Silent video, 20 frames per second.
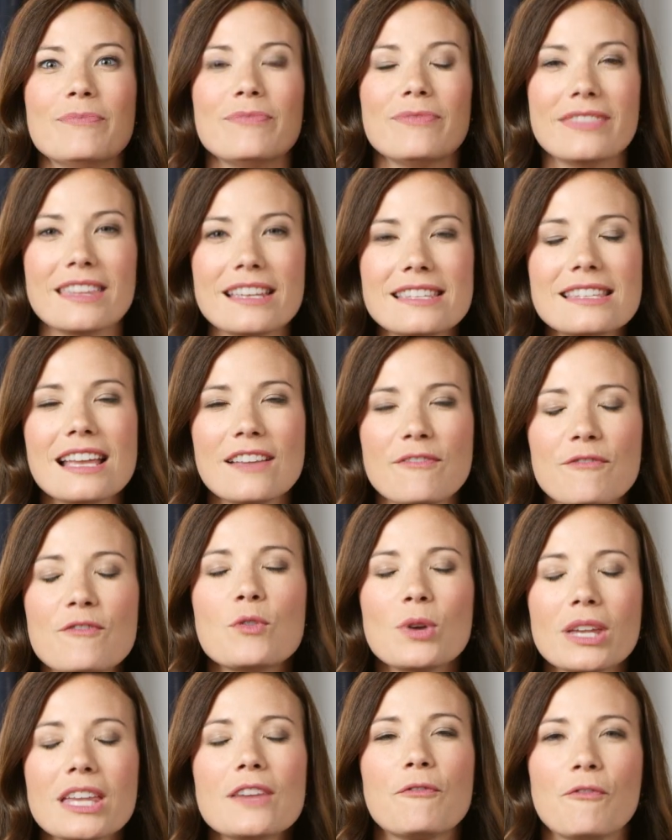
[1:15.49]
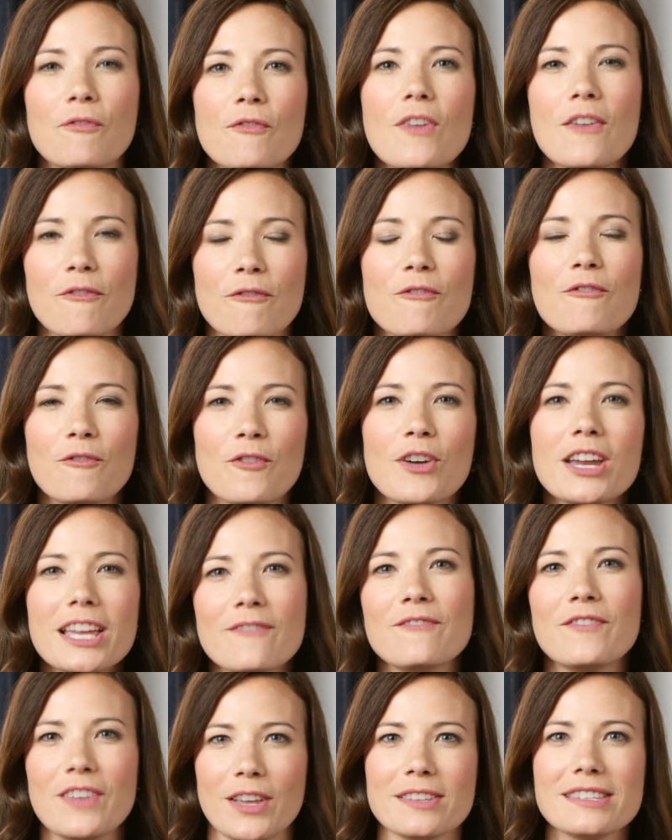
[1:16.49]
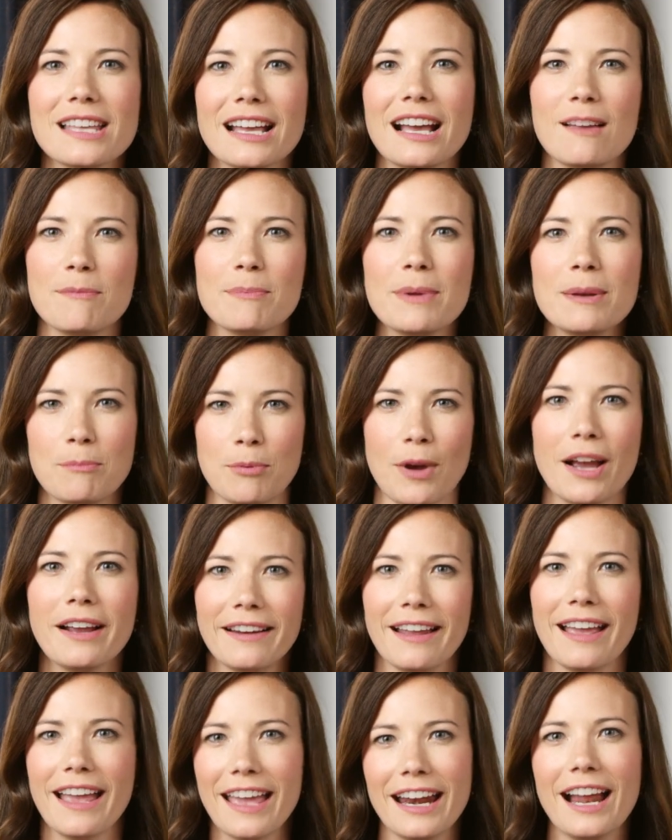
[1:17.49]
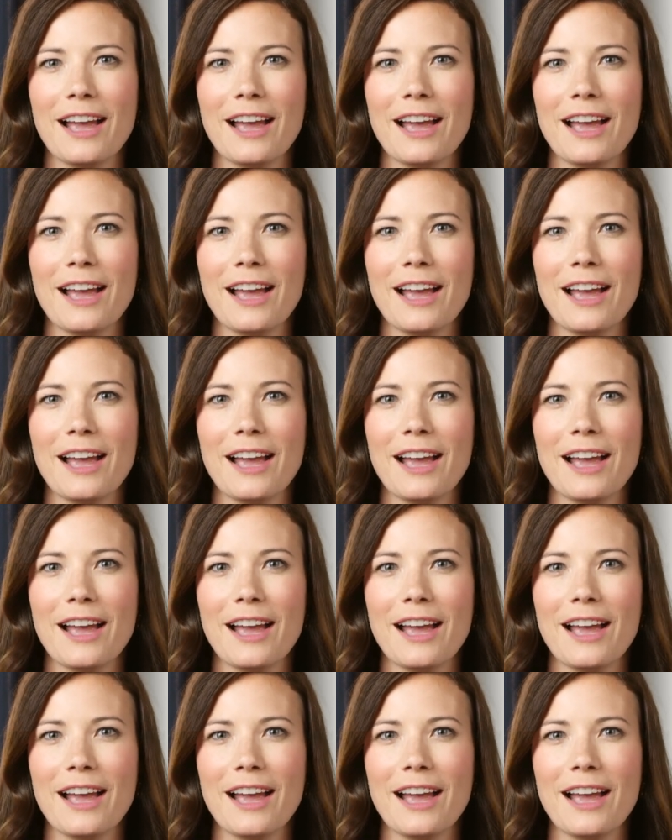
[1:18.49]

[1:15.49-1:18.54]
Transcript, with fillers: this it really it freaking feels like I've been pregnant and